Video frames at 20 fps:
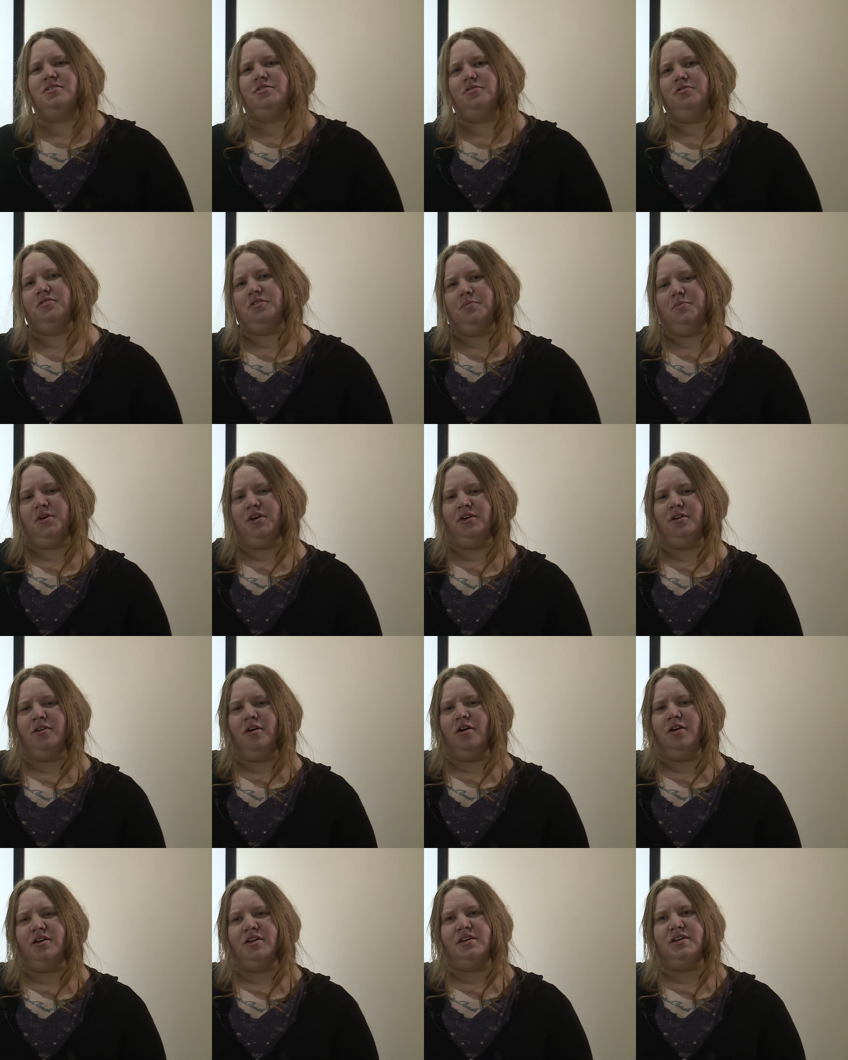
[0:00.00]
and who can be an
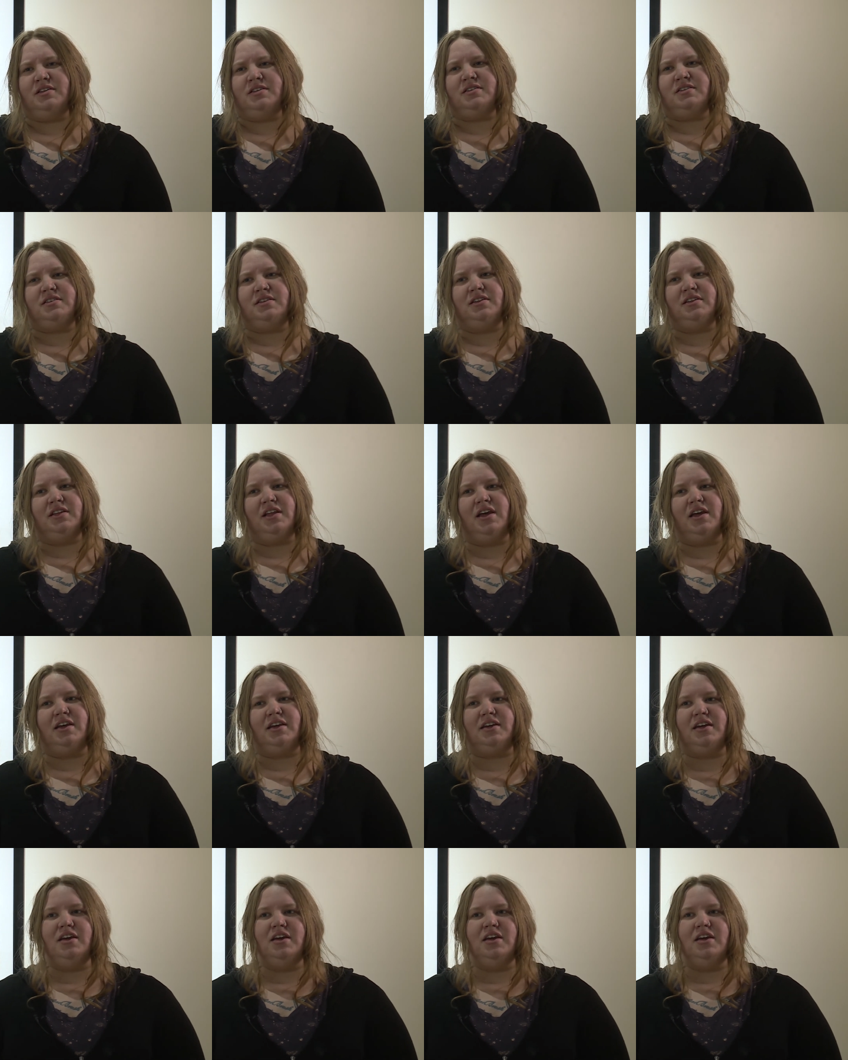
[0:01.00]
artist, and like